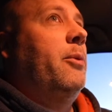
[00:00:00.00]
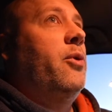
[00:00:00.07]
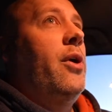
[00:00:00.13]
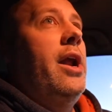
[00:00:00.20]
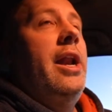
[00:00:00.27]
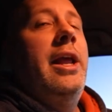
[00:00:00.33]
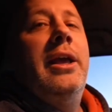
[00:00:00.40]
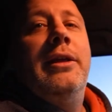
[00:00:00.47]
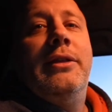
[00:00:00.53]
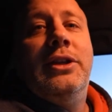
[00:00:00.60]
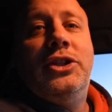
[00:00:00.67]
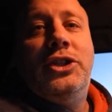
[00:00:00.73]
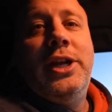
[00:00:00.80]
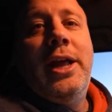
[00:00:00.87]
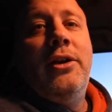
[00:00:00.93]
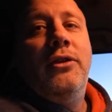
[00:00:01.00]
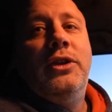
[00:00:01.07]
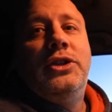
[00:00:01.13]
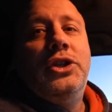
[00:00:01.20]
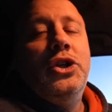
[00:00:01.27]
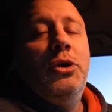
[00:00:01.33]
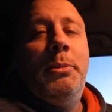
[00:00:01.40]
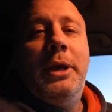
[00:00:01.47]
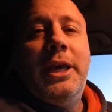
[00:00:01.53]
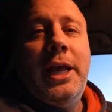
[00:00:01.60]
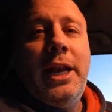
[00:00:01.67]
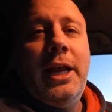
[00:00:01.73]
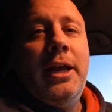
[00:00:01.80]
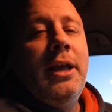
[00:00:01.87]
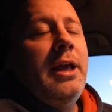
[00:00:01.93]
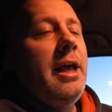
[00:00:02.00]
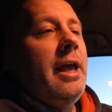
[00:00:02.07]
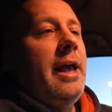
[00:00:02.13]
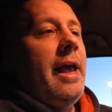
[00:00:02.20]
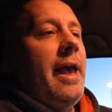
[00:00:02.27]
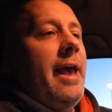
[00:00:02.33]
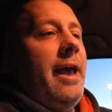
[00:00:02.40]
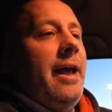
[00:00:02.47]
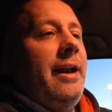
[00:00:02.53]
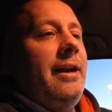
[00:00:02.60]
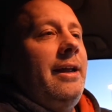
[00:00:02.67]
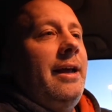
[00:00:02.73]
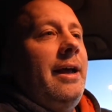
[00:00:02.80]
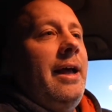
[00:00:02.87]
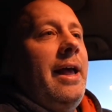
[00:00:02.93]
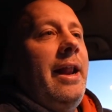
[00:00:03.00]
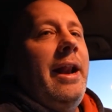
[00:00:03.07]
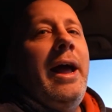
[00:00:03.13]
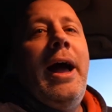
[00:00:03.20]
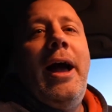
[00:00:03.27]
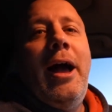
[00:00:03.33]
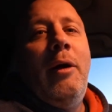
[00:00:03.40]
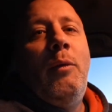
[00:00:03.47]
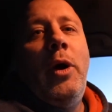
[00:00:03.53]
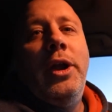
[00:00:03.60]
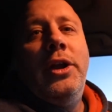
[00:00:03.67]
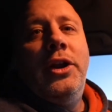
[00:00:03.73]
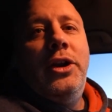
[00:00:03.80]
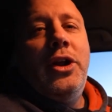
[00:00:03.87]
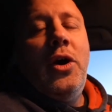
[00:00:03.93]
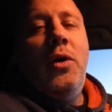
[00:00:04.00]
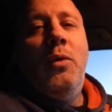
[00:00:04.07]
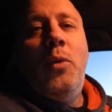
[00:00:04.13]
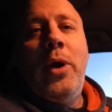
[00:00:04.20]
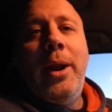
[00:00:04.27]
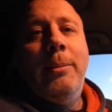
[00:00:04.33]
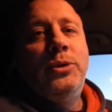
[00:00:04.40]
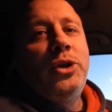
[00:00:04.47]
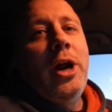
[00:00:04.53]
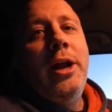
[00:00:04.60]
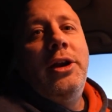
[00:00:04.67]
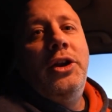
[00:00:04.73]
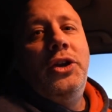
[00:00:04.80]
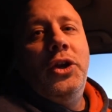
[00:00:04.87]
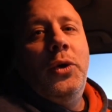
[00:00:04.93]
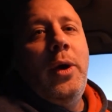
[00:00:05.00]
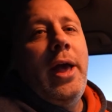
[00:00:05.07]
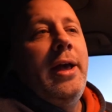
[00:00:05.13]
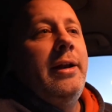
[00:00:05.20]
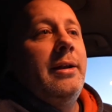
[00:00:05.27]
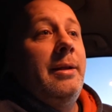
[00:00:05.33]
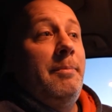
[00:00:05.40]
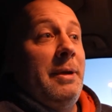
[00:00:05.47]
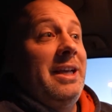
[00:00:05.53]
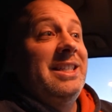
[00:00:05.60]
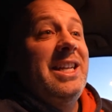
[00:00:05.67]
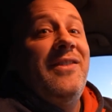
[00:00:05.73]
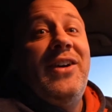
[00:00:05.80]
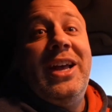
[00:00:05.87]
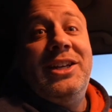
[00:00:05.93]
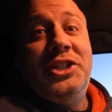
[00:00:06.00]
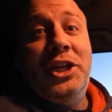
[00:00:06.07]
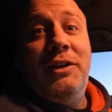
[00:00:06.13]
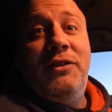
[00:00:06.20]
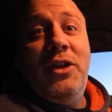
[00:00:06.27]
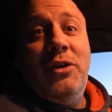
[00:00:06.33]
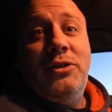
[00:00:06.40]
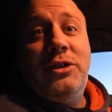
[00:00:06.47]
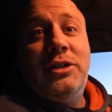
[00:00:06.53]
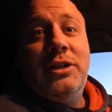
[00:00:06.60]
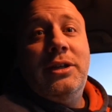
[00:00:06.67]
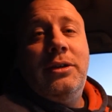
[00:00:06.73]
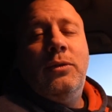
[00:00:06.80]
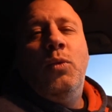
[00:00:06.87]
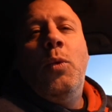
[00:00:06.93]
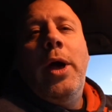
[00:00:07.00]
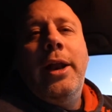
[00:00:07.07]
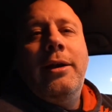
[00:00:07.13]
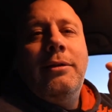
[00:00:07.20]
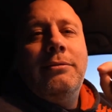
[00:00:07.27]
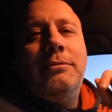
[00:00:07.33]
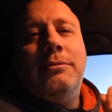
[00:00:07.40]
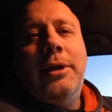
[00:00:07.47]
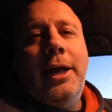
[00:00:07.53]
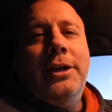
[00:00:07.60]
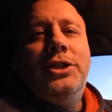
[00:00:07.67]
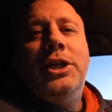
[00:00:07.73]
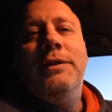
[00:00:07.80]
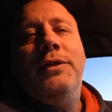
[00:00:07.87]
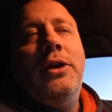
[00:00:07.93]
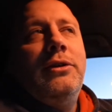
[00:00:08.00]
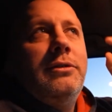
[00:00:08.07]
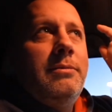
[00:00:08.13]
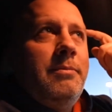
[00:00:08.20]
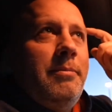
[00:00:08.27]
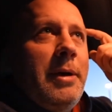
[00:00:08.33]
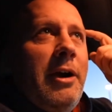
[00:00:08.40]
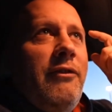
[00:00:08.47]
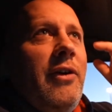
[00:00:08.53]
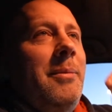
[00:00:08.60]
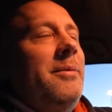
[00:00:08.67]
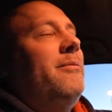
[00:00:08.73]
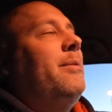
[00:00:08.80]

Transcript: creating, this channel, this new beginning, and uh, and I want you to know what I'm trying to do. And because if I achieve those, when I achieve those, better frame of